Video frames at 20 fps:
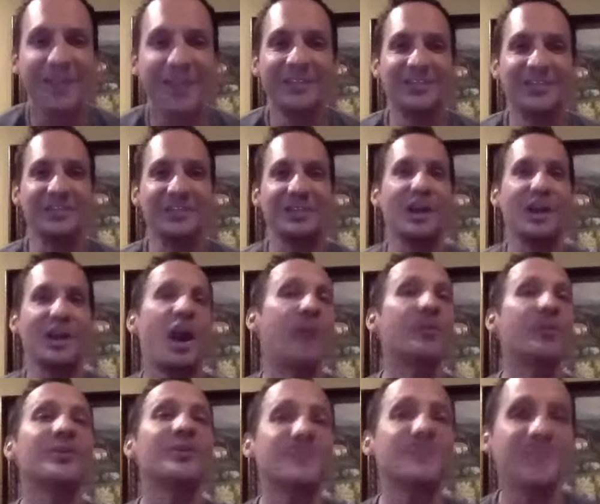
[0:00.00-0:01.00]
just to calm
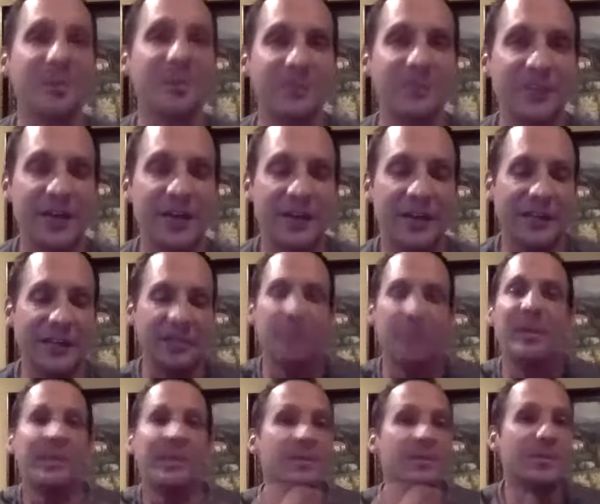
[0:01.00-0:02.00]
herself down, and the
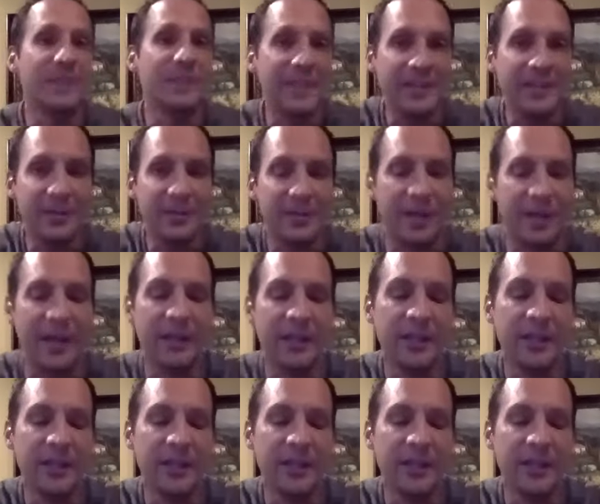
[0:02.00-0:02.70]
baby would hear that.